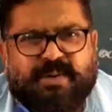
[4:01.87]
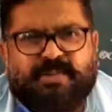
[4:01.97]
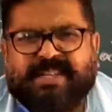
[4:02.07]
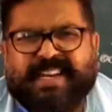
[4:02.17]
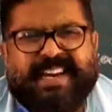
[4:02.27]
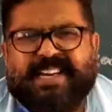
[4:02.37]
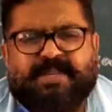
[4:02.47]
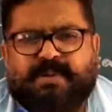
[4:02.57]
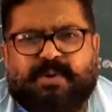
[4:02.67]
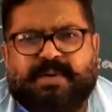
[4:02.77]
almost grayish
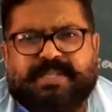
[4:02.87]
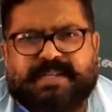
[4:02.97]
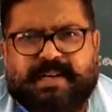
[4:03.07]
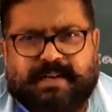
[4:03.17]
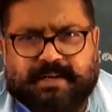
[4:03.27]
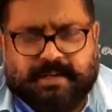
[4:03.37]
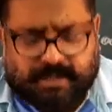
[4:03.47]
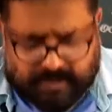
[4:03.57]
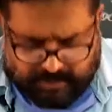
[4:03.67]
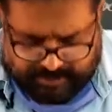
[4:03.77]
brownish color.
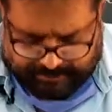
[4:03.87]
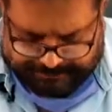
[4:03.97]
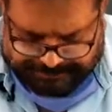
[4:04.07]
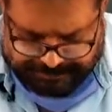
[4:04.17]
Okay,